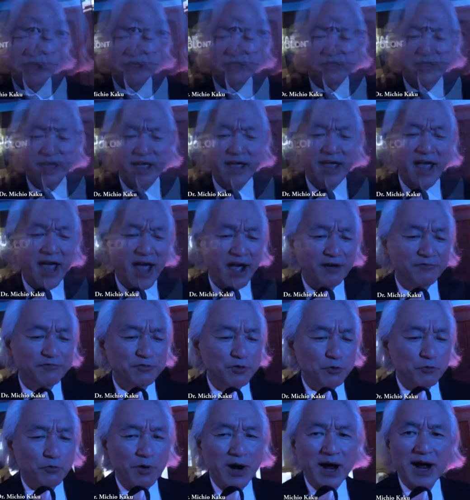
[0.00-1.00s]
They
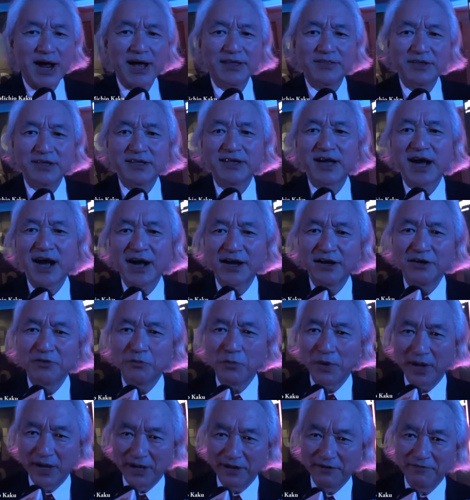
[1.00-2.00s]
have to ride the
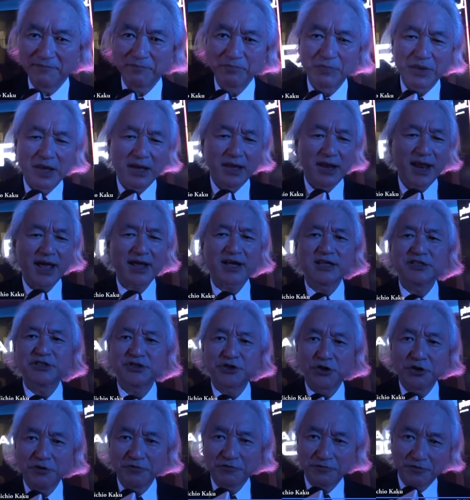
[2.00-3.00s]
tidal wave like a
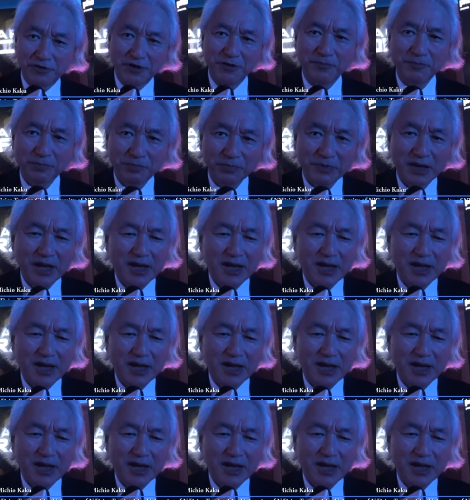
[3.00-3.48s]
surfer.